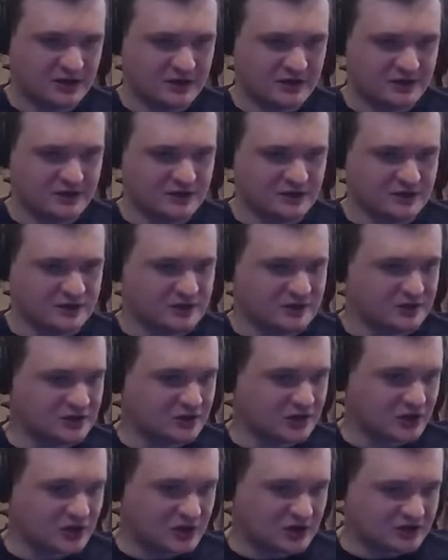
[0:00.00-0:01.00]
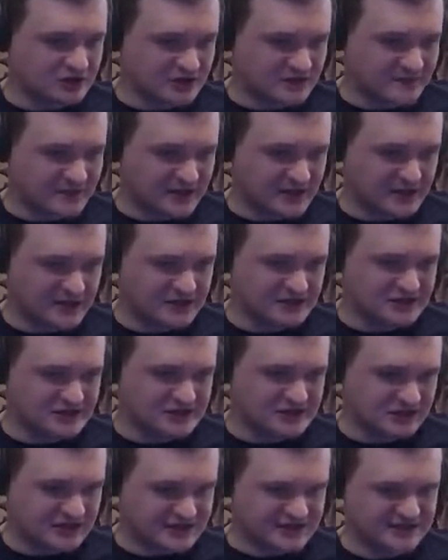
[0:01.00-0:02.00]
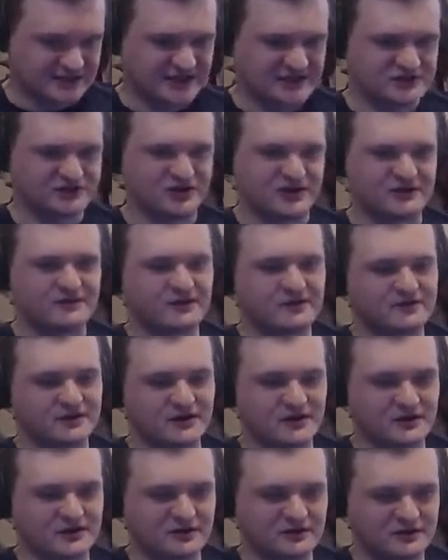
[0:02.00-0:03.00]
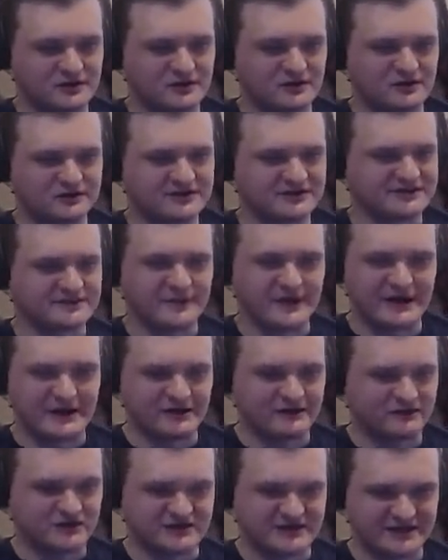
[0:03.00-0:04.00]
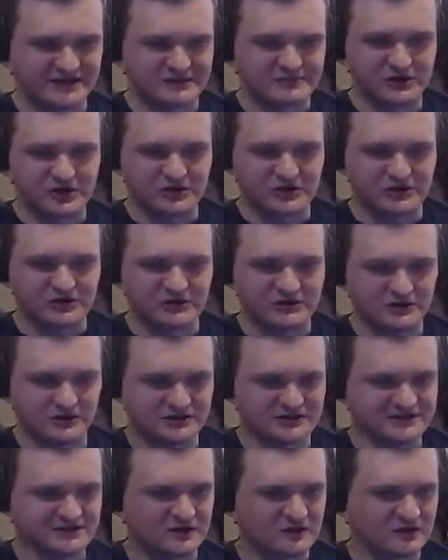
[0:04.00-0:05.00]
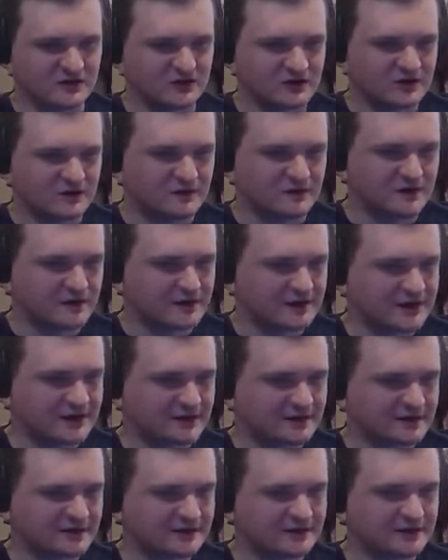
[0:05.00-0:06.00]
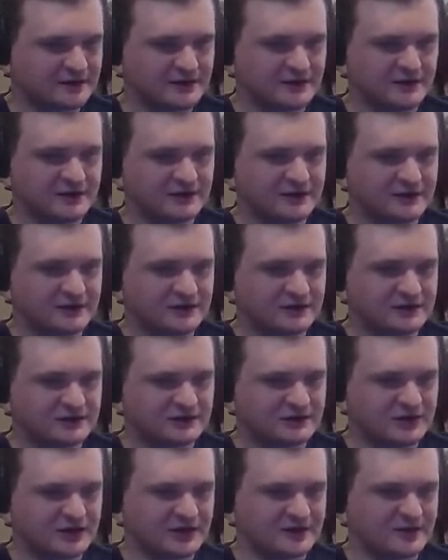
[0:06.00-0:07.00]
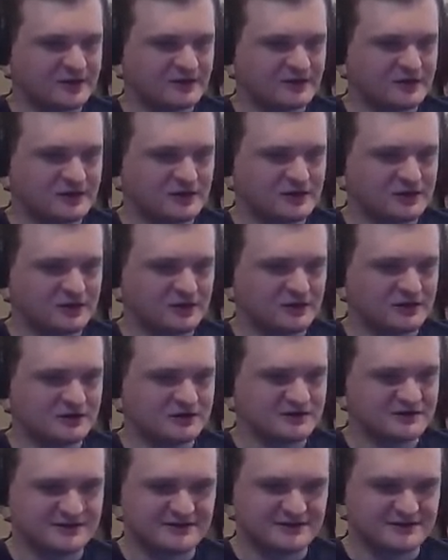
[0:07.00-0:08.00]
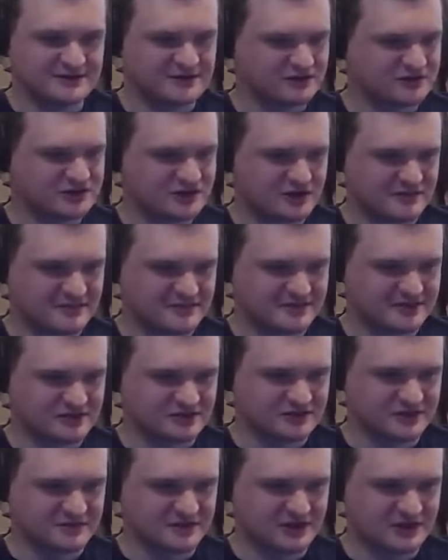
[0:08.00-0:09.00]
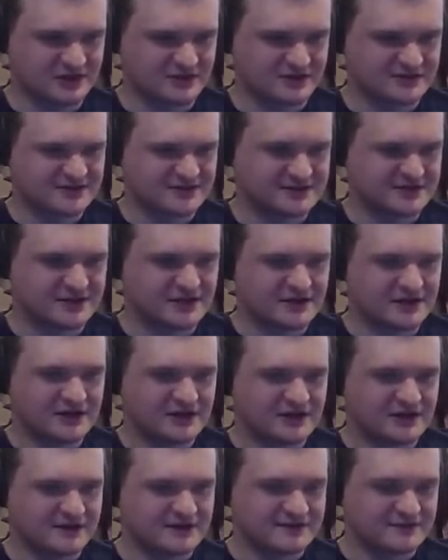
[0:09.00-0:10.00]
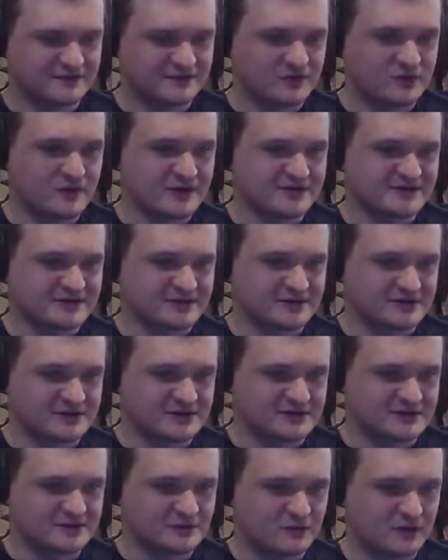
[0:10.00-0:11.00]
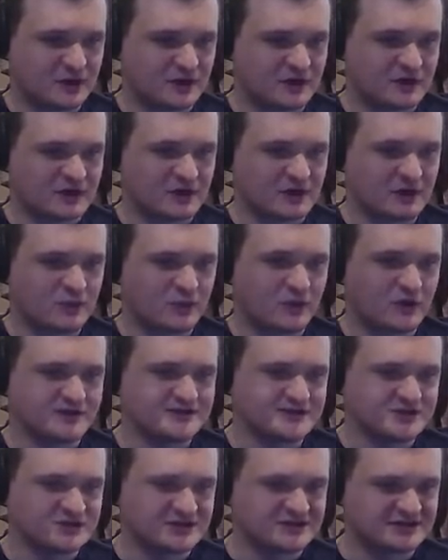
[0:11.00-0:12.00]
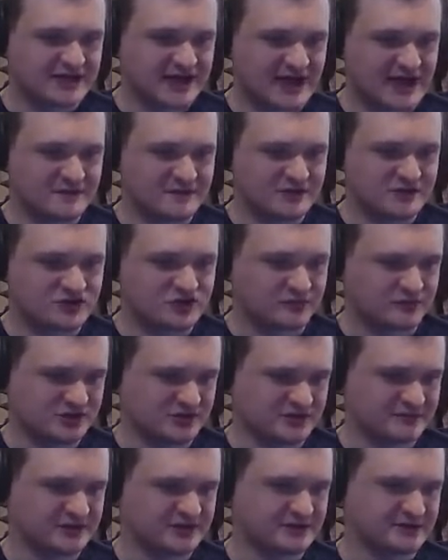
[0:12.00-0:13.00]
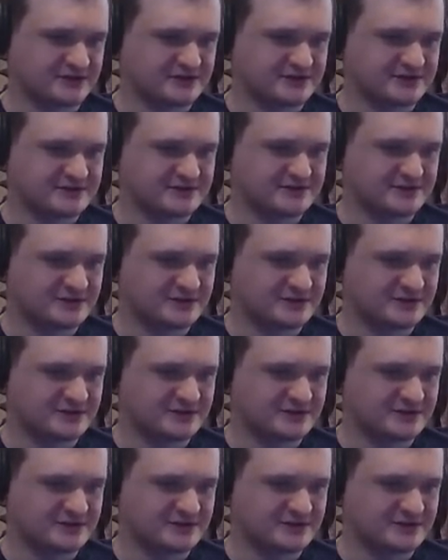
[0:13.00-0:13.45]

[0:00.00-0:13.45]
You can long jump and just ledge grab up there. It doesn't matter if you take a burn. You can just go the long way around. Climb up here, single jump kicks. There's a few ways to do this. One, it wants you to time the triple jump like this.